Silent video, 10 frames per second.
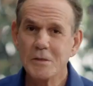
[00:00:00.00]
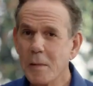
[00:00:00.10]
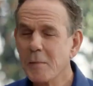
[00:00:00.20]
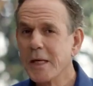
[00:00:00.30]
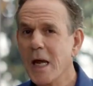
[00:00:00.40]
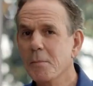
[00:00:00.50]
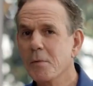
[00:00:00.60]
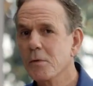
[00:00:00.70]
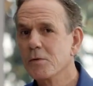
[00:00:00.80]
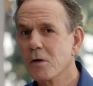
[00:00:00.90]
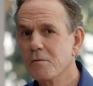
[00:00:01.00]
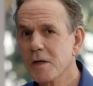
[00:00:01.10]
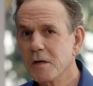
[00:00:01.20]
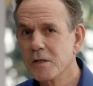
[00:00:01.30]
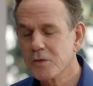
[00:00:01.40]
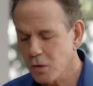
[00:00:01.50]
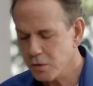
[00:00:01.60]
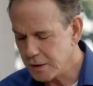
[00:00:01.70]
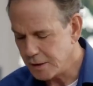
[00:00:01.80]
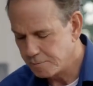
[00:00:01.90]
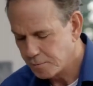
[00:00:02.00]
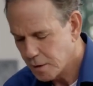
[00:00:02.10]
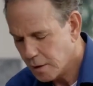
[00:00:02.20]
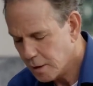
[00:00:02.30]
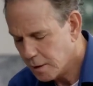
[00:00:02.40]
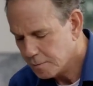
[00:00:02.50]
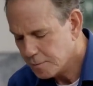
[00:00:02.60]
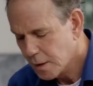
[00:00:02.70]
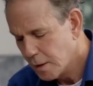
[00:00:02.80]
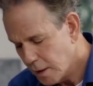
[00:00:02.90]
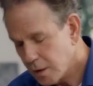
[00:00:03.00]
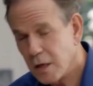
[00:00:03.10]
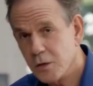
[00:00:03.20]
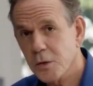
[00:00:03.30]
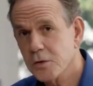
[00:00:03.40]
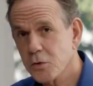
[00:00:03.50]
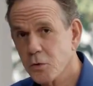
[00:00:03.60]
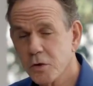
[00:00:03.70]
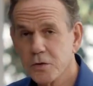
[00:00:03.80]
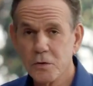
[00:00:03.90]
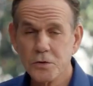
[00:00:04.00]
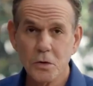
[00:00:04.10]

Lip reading: Remember, capers are very salty, as well as the cornichons.